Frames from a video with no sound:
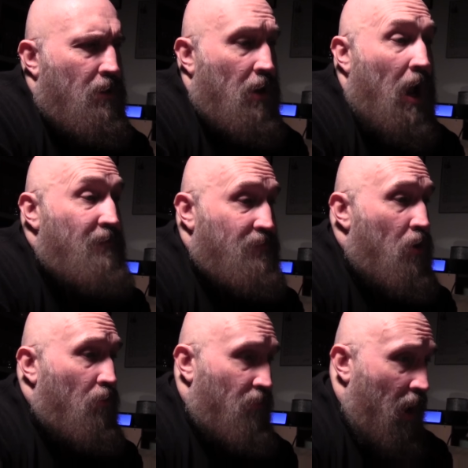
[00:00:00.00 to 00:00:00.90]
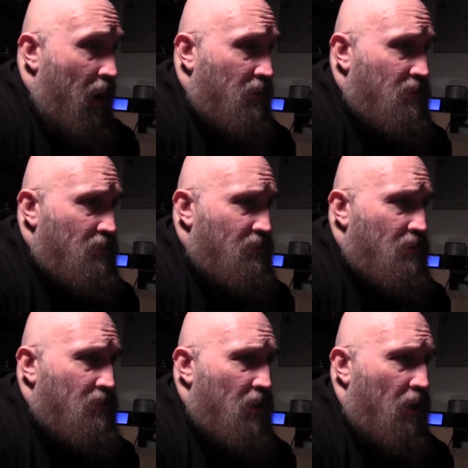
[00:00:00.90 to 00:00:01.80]
Now, I've known that
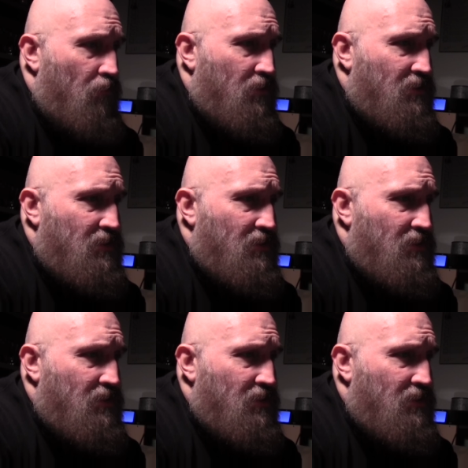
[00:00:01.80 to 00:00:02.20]
since I was